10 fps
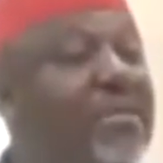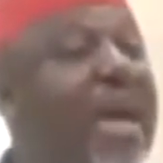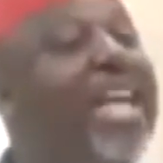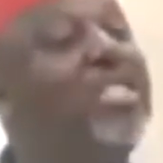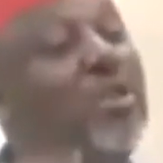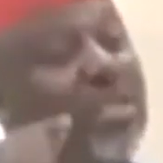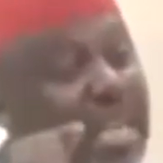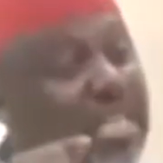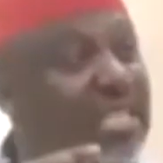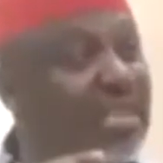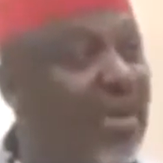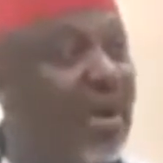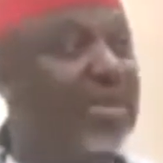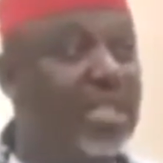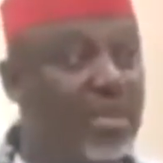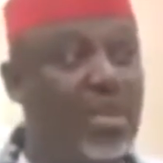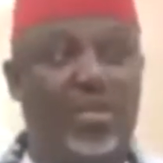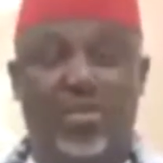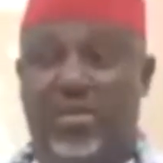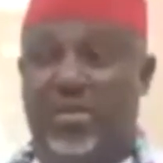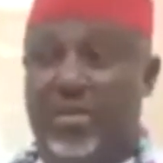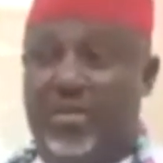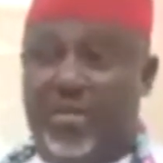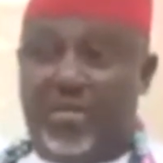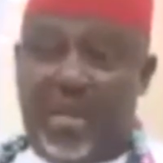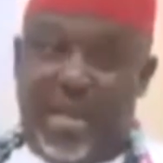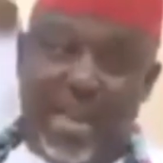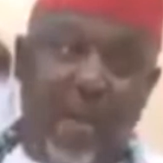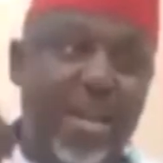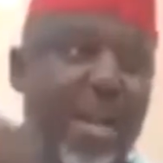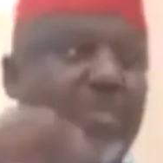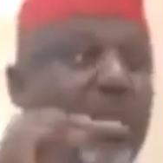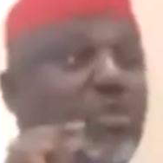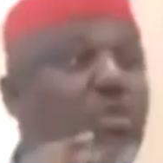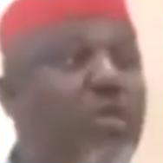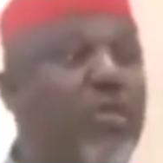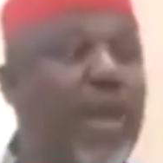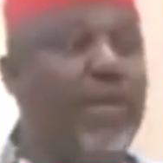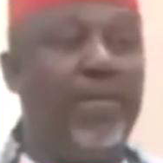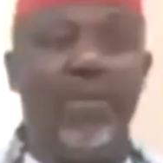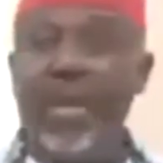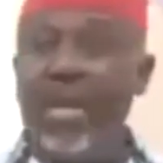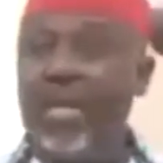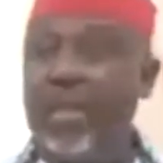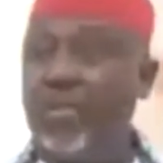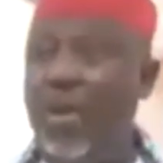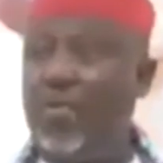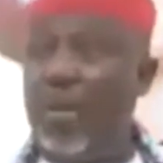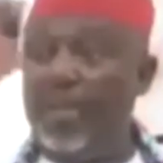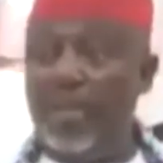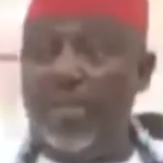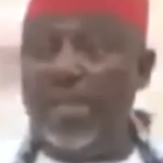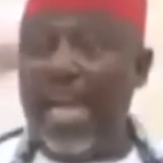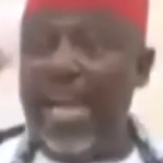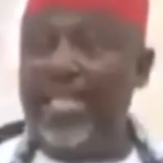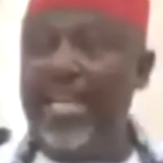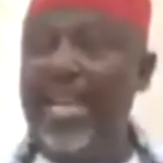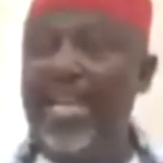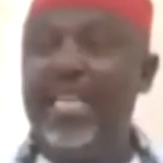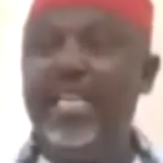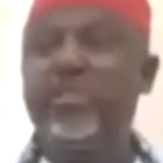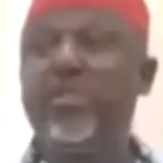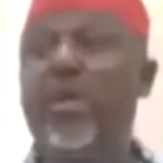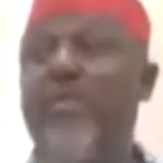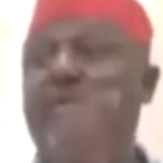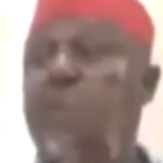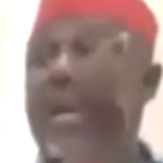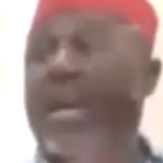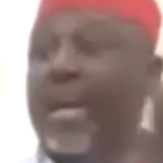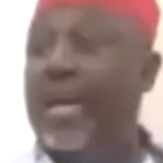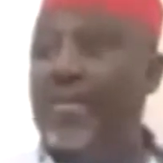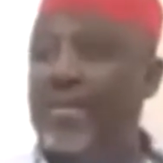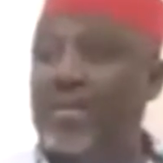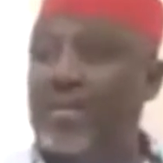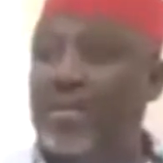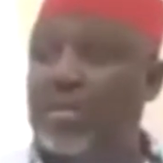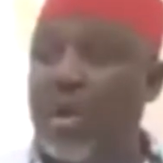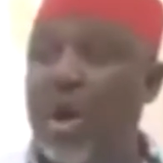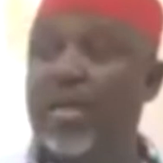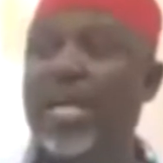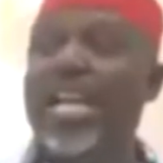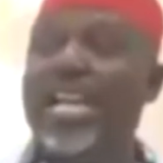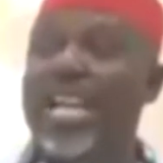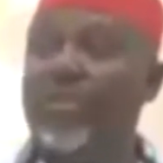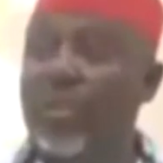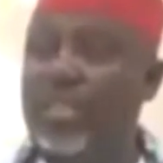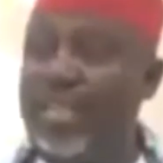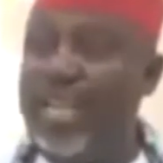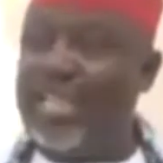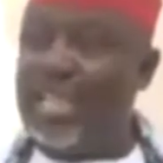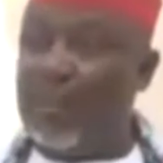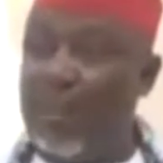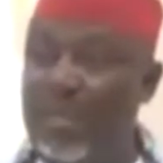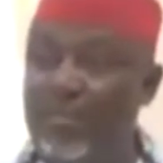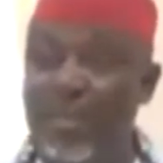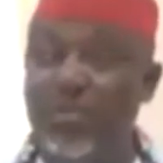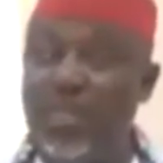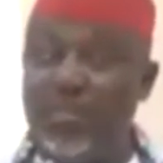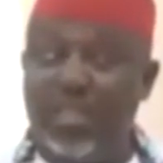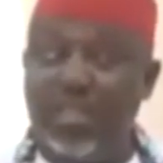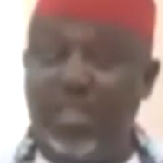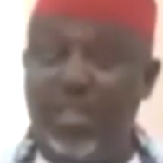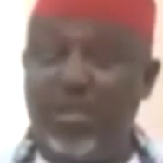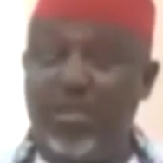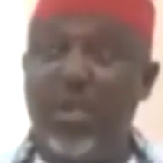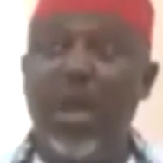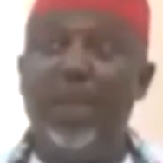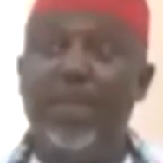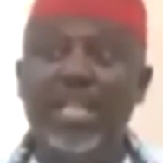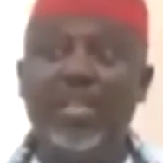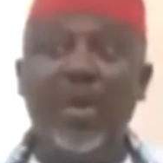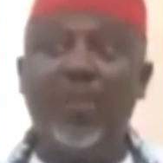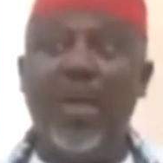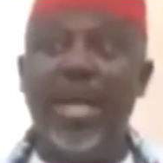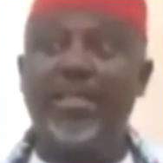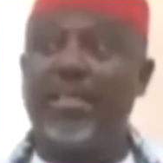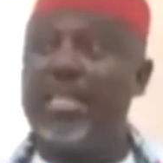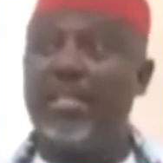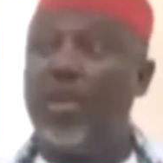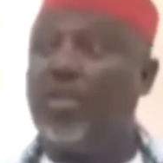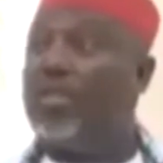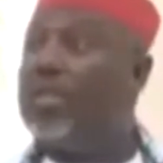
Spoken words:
may I suggest, on a serious note, that whether the issue of rape, issue of committing suicide, issue of drug, let us create a department to address this issue. Ministry of Health is not